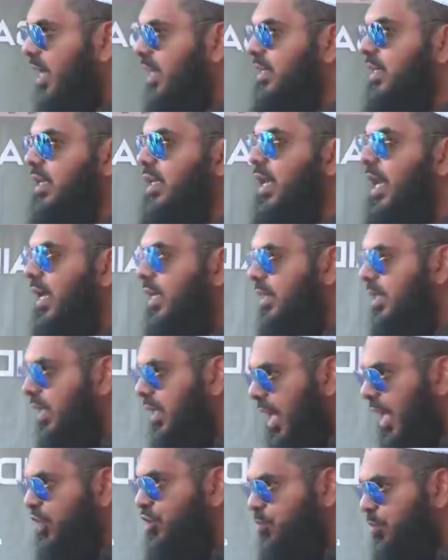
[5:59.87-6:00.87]
in the, in the
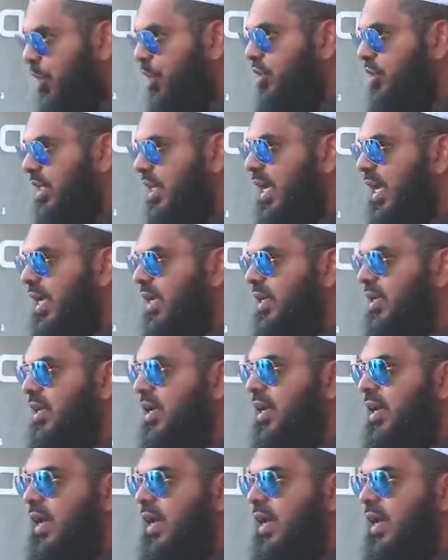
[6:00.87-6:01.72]
last part of the night,